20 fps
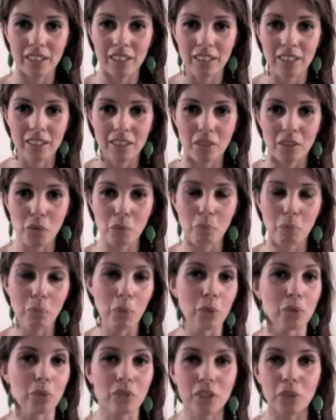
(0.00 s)
The
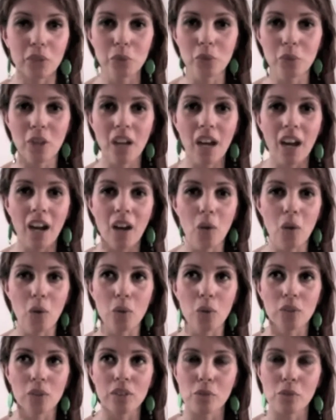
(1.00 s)
support of a doula,
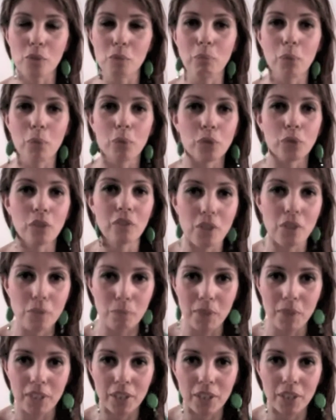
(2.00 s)
or the support of a
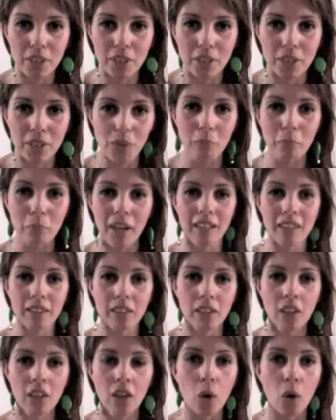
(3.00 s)
spiritual
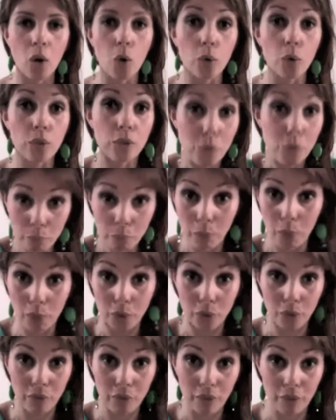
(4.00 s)
path, or the
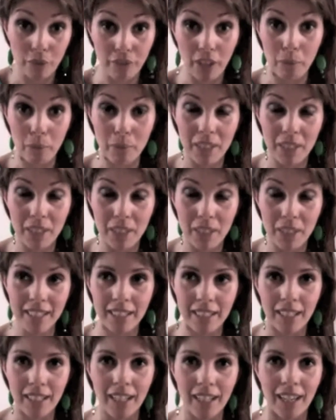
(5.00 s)
support of a family.
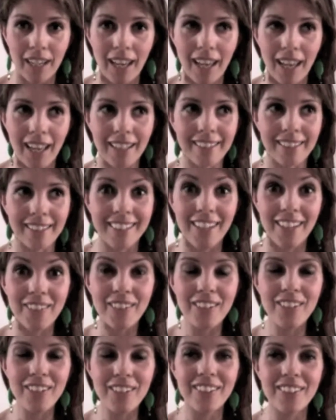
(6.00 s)
And the
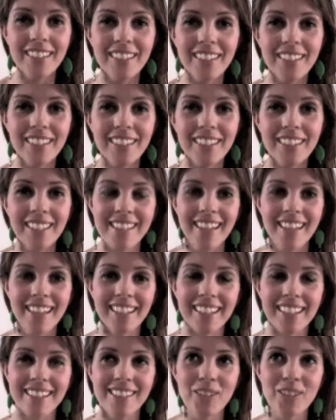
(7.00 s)
other thing is
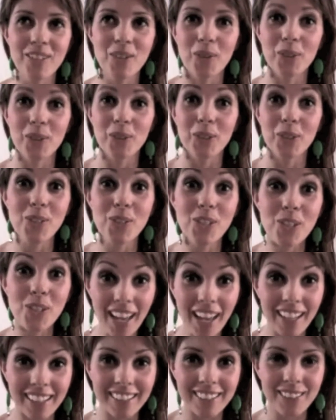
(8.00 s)
that is your
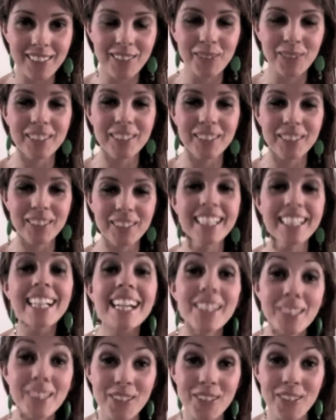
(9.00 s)
strength to
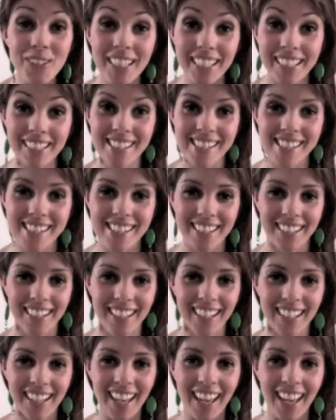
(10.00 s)
declare your needs
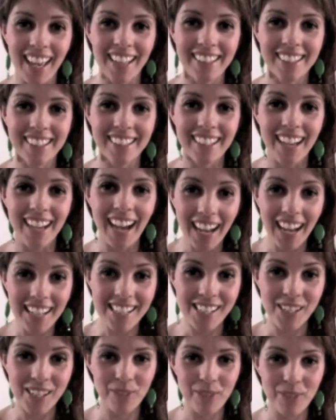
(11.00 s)
and
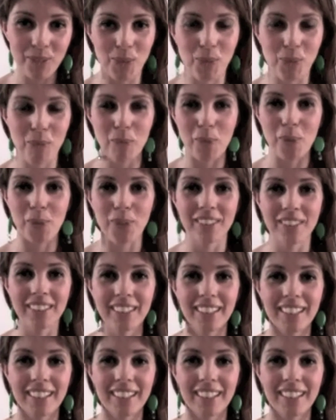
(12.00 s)
ask for support.